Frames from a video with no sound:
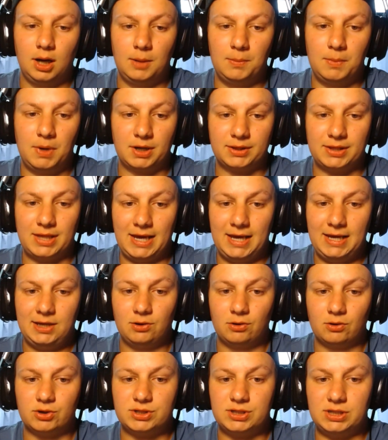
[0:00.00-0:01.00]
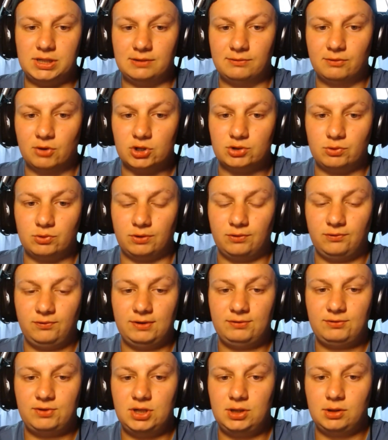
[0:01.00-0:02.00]
Among the 8 receivers with
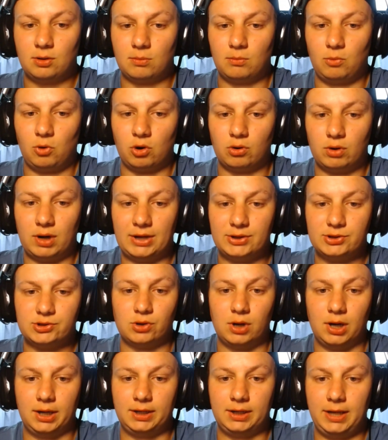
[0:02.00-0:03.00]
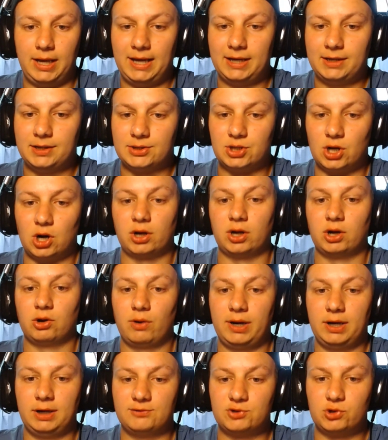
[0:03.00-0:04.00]
50 or more routes run and a target
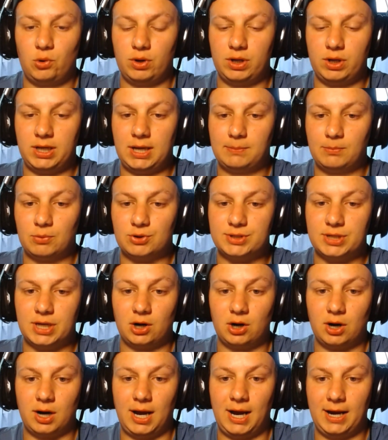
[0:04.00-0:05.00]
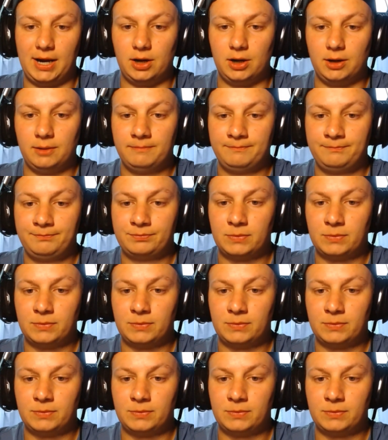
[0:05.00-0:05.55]
rate of 28% or higher,